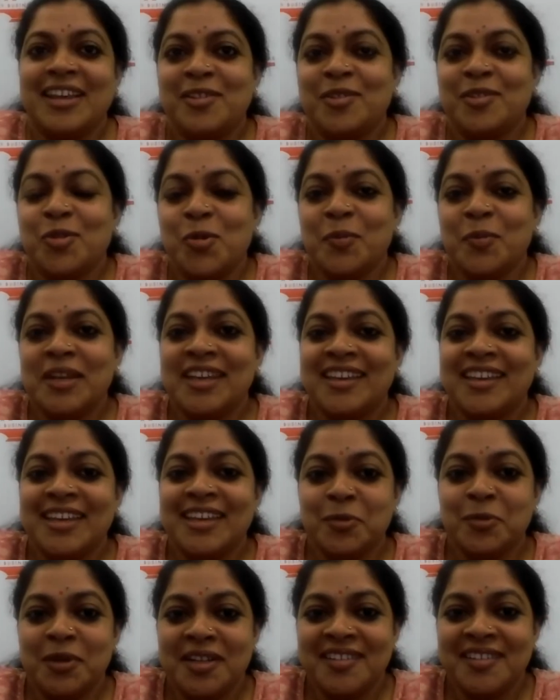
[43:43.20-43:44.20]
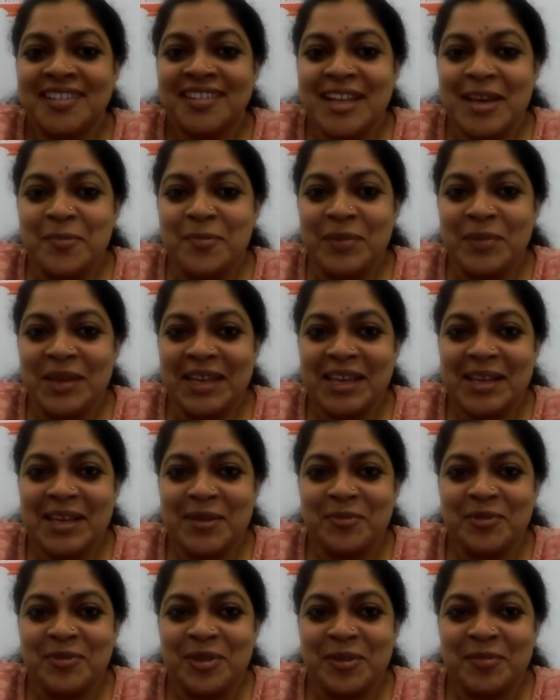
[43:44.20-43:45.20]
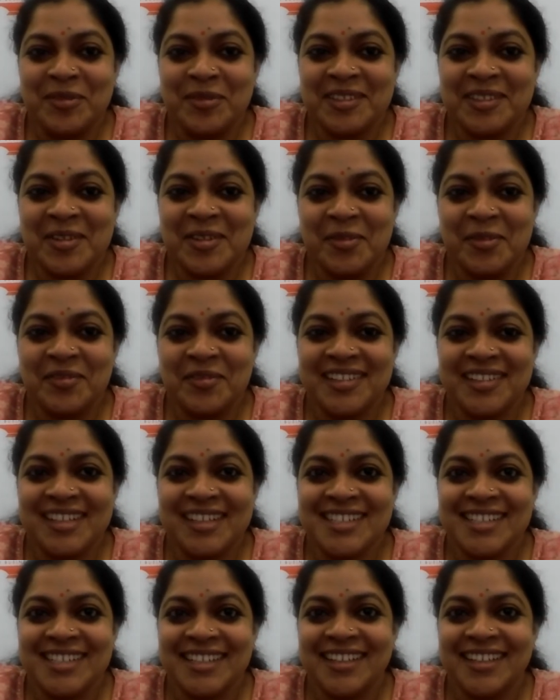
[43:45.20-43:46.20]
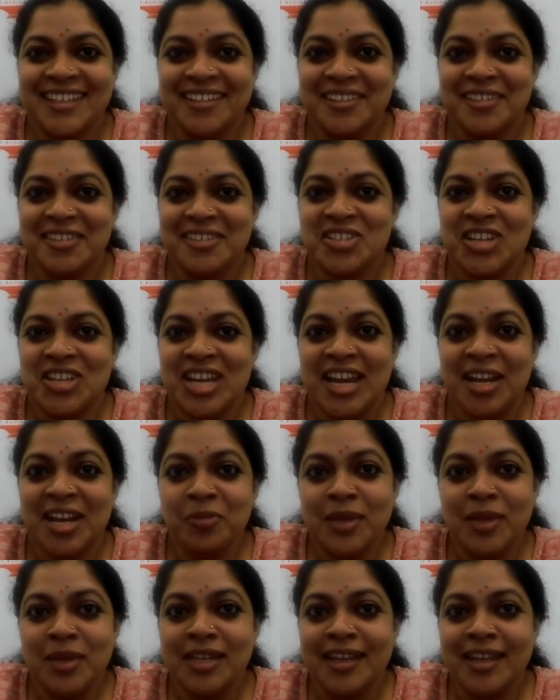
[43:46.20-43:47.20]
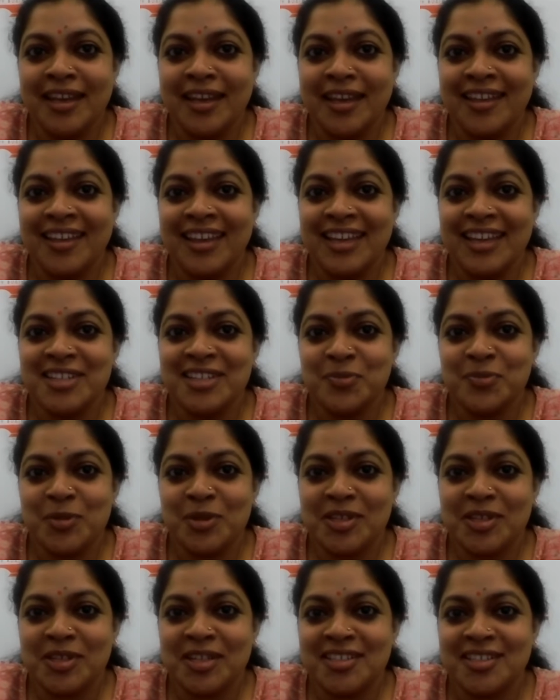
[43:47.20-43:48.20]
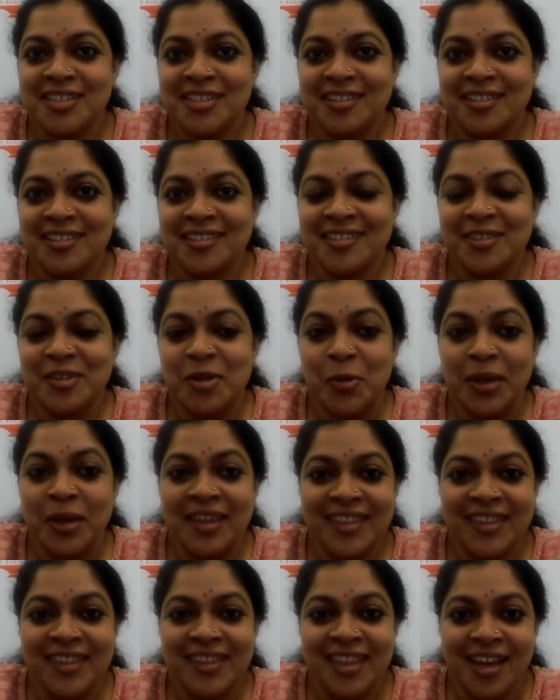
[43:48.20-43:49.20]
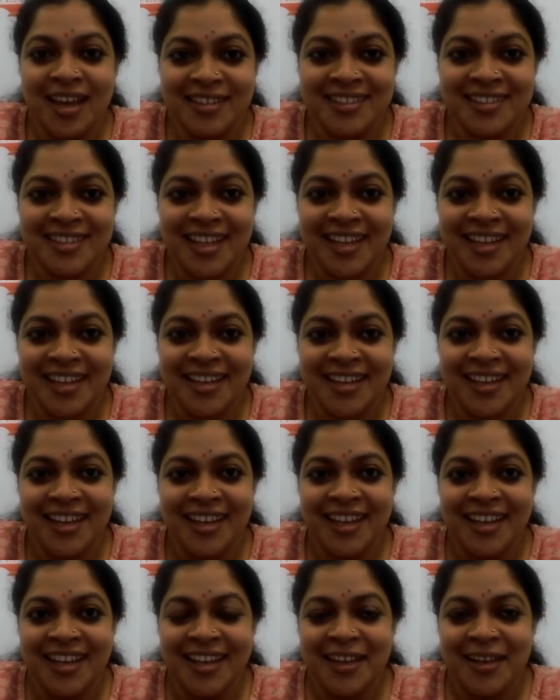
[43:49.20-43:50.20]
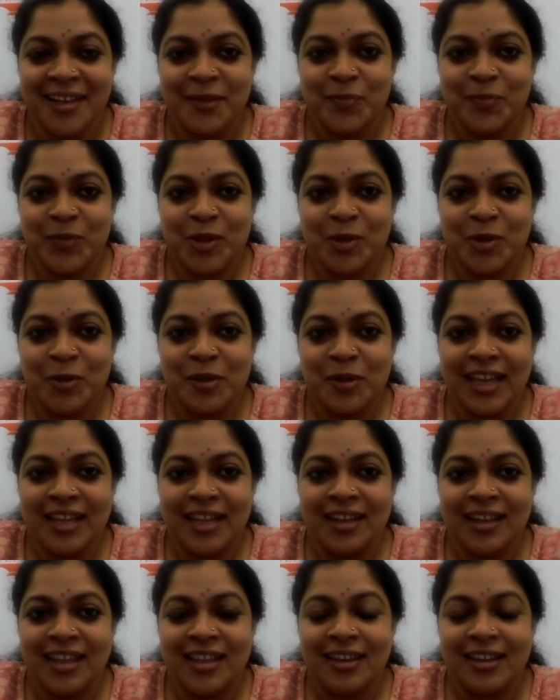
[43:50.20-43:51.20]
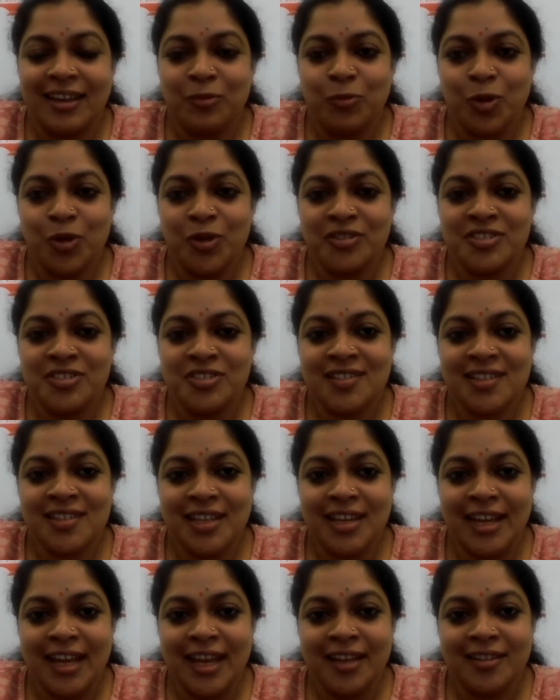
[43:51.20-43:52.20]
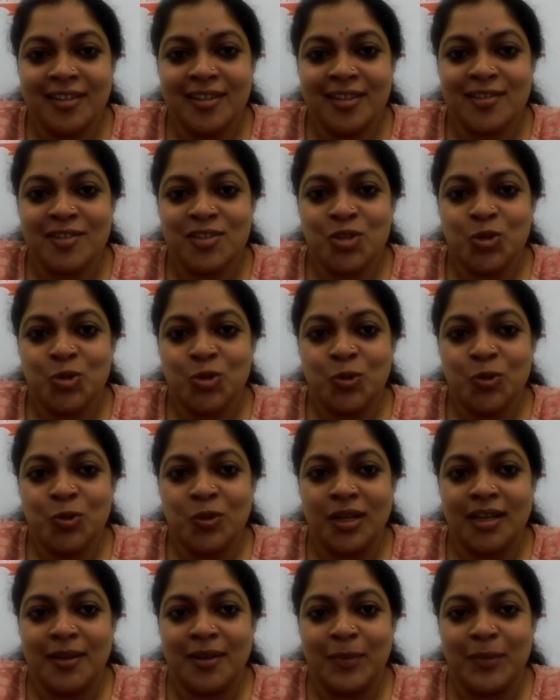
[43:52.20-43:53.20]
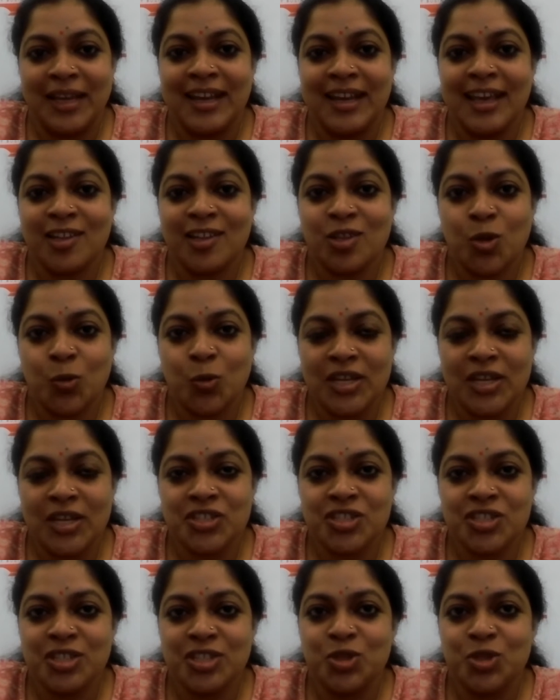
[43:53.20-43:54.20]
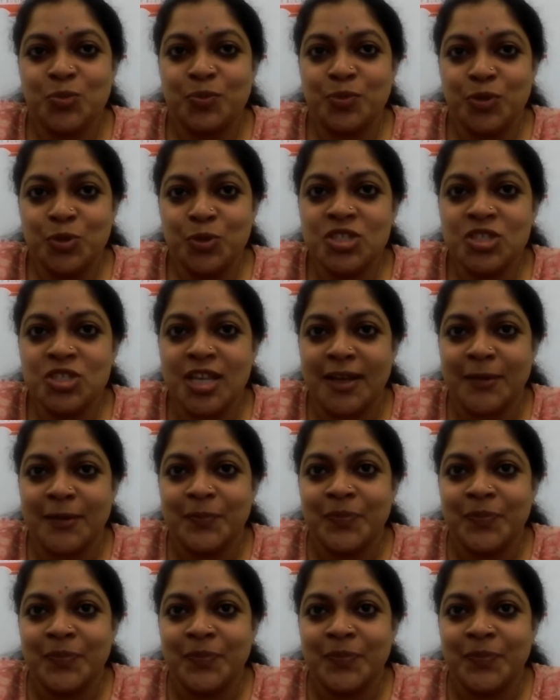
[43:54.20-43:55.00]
so many keywords that I'm picking up from this conversation here: shared meaning, interpretations, knowing the other side, and I want to just connect this to my next question to Pooja.